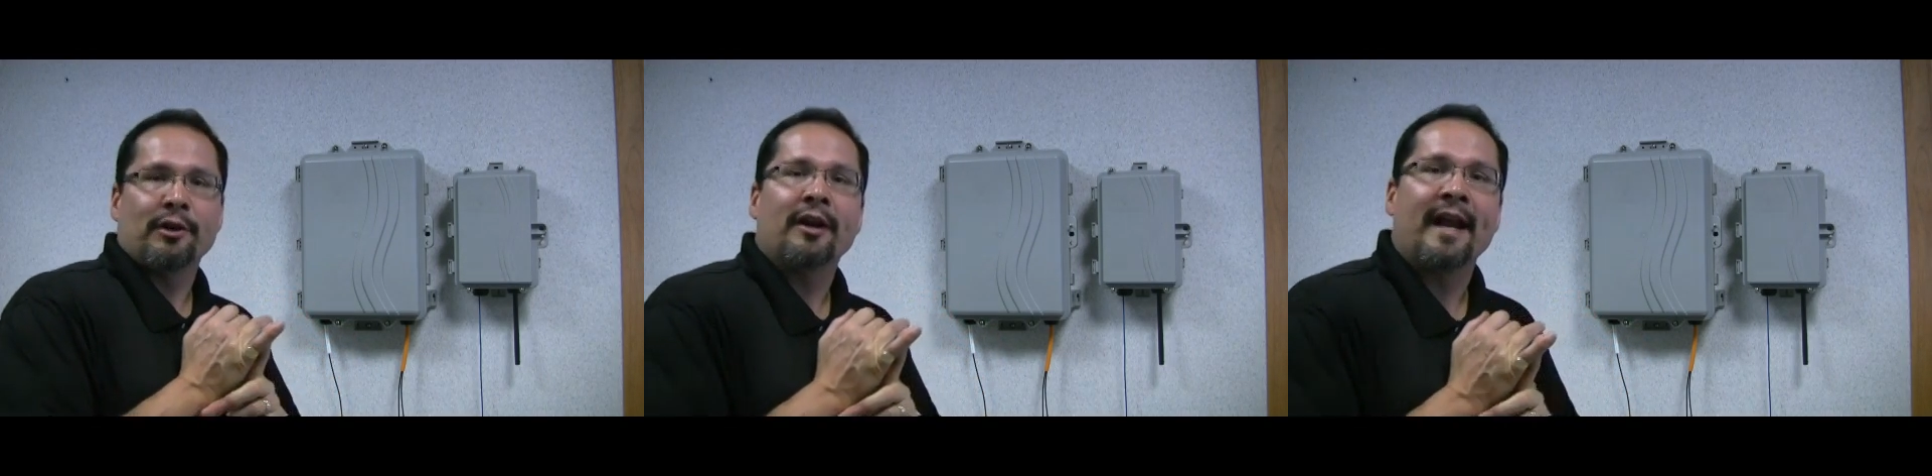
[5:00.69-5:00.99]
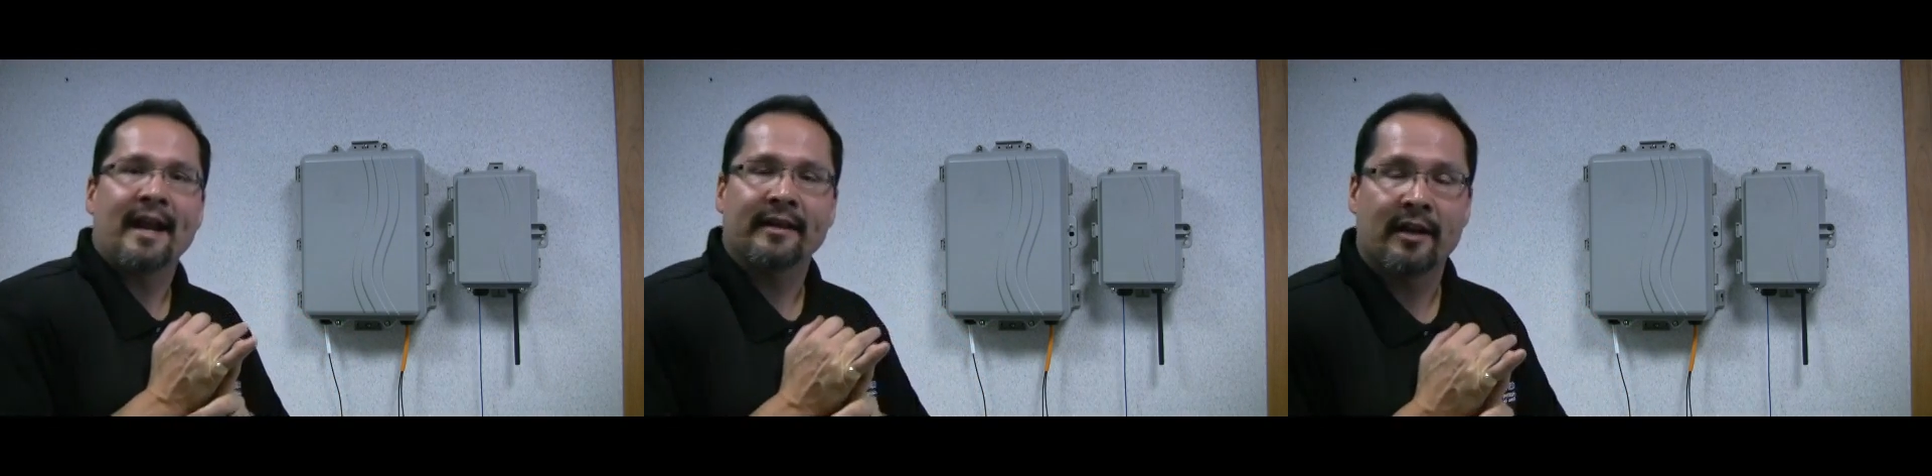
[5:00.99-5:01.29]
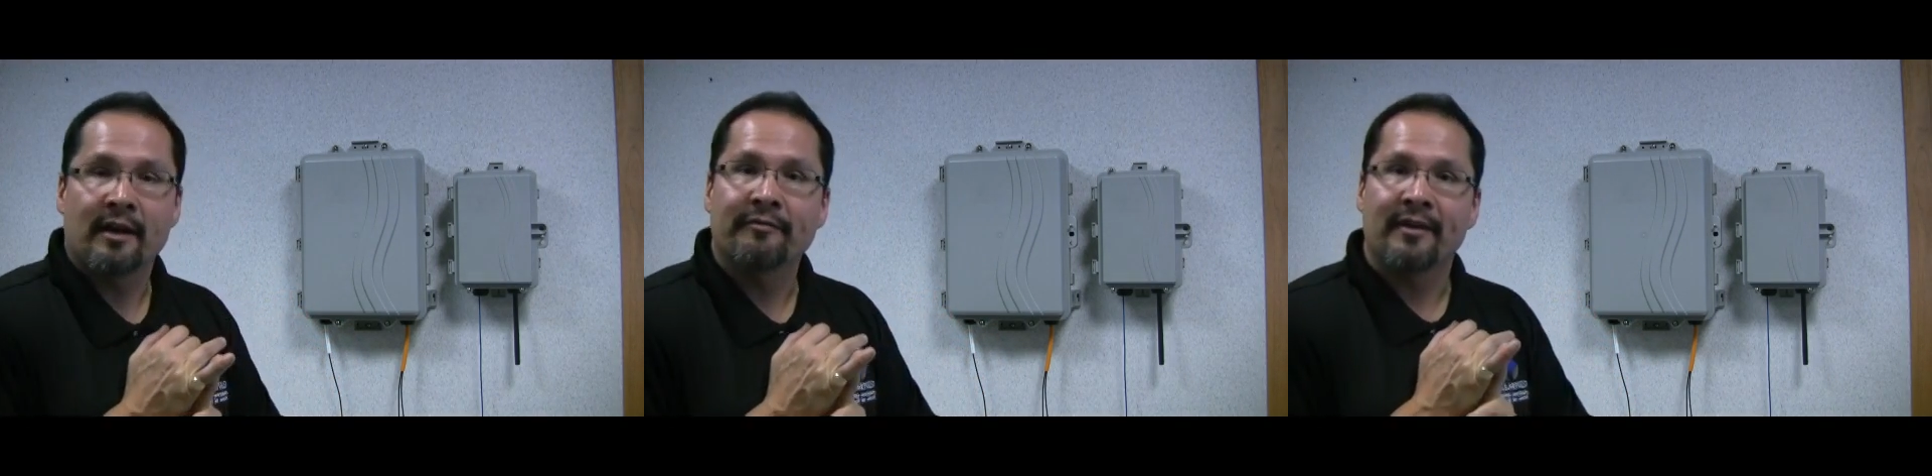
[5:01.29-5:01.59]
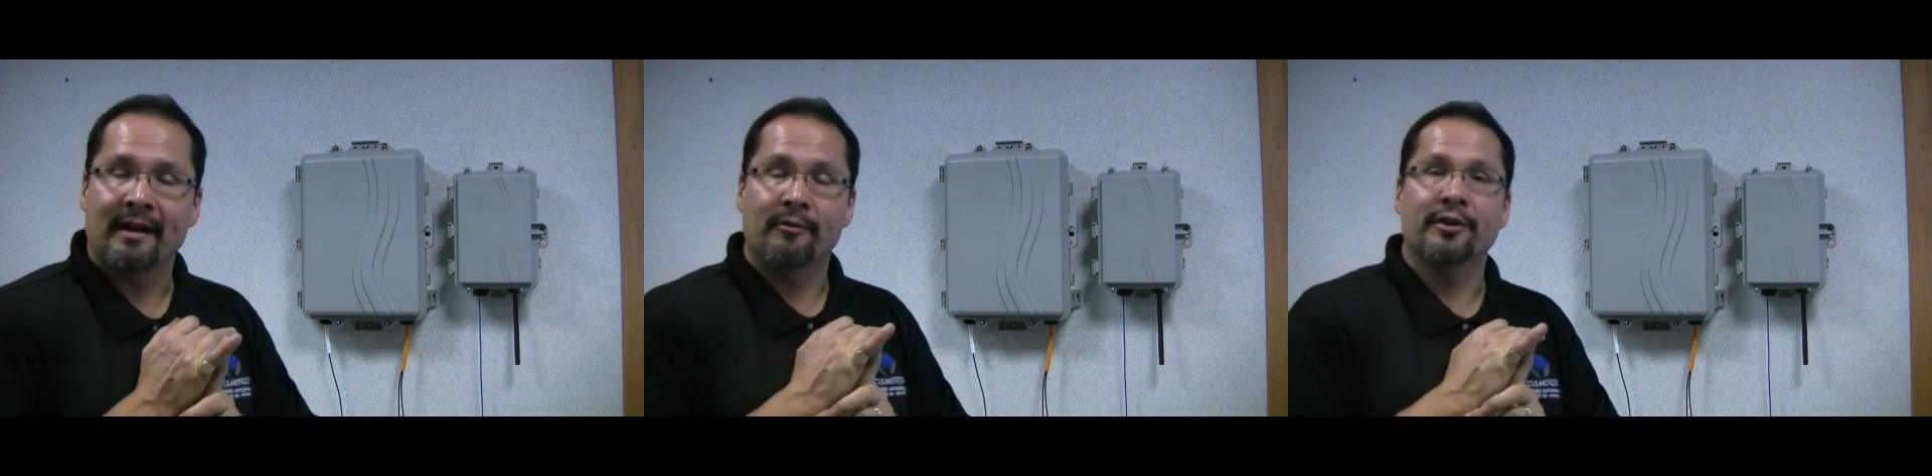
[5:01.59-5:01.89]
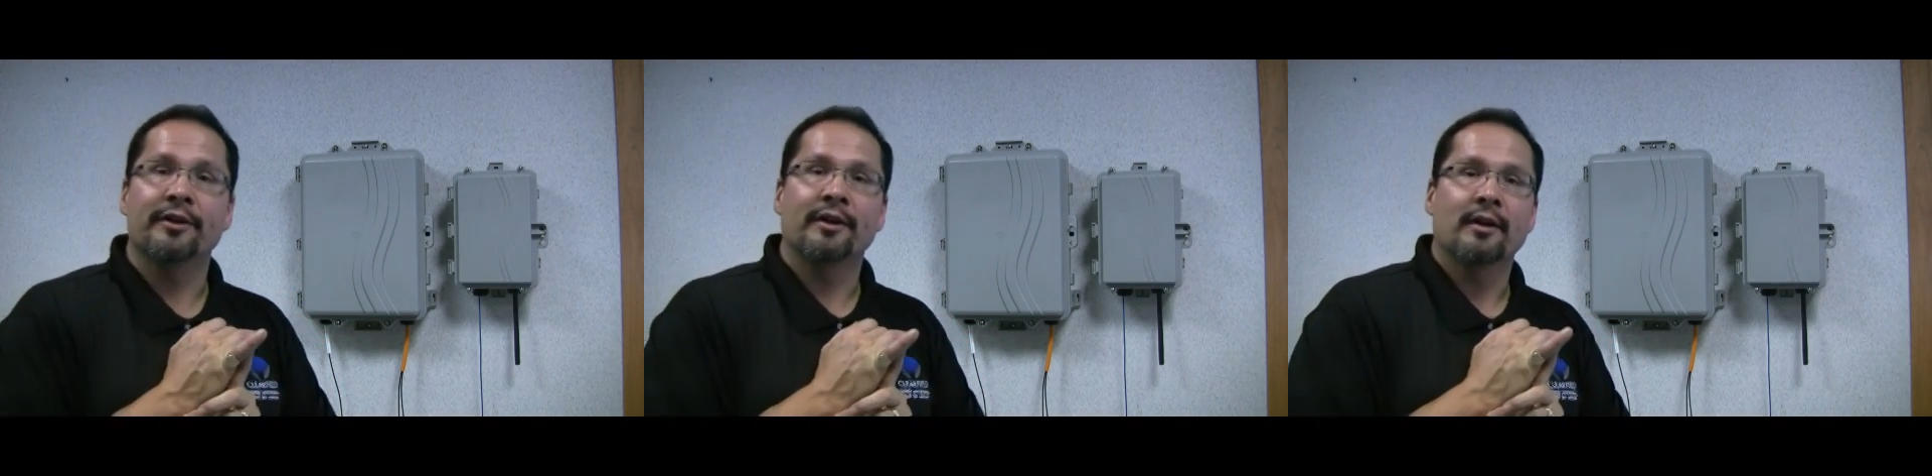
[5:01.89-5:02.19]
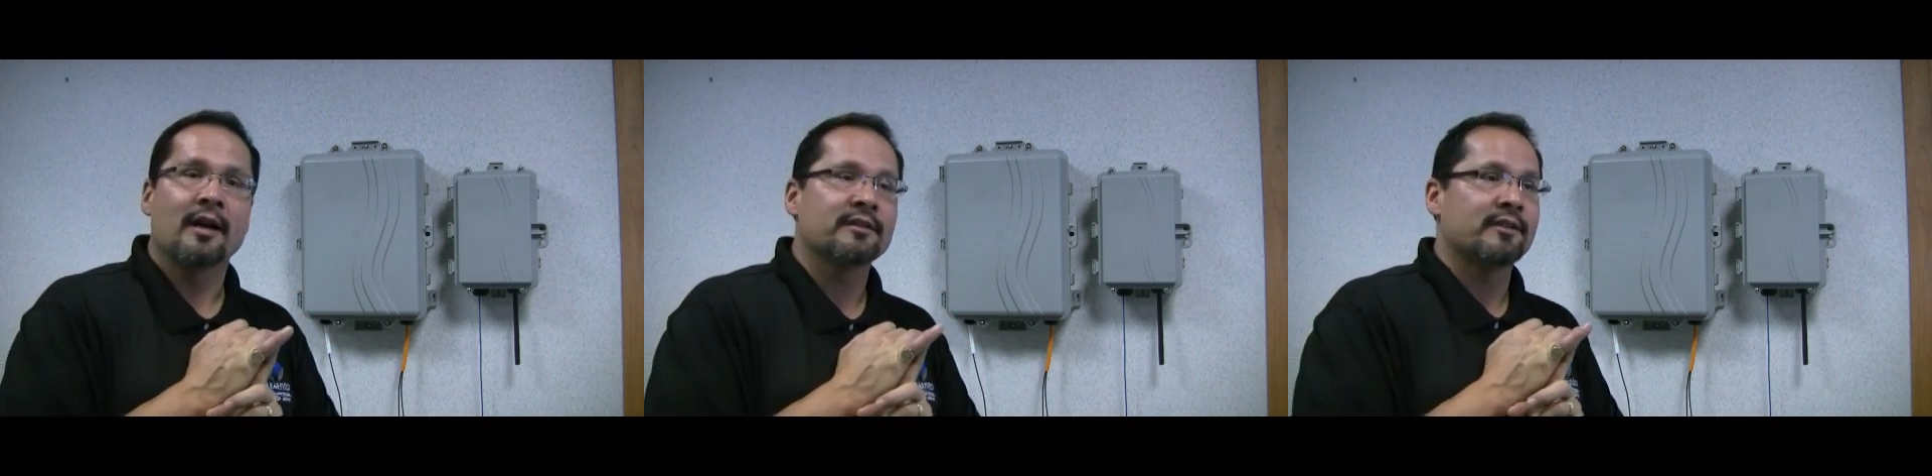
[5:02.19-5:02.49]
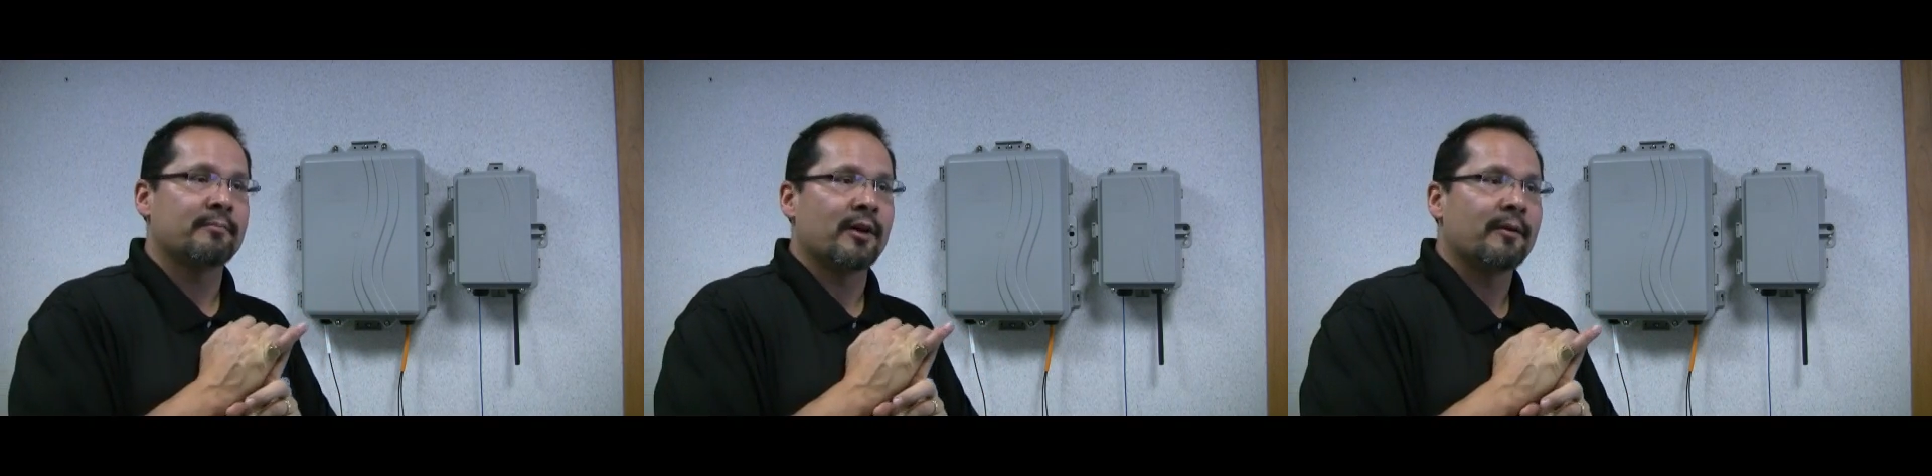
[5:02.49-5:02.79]
you're handing off fiber to your
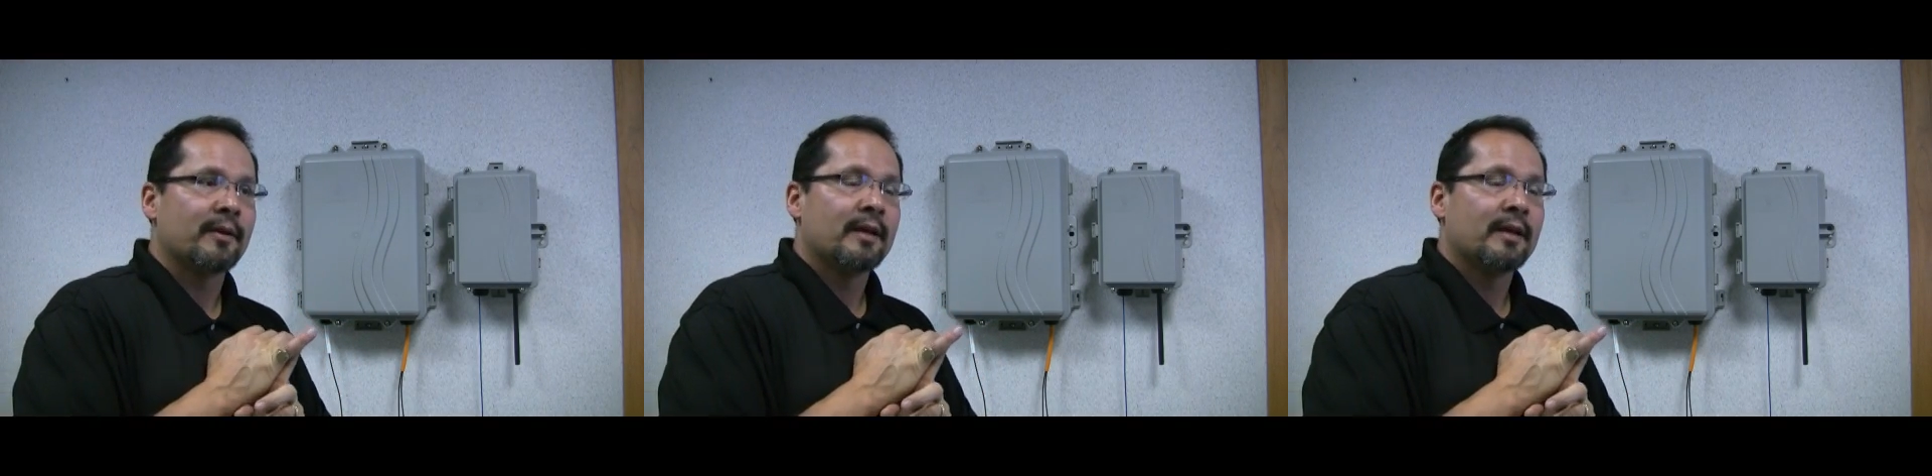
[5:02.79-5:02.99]
customer.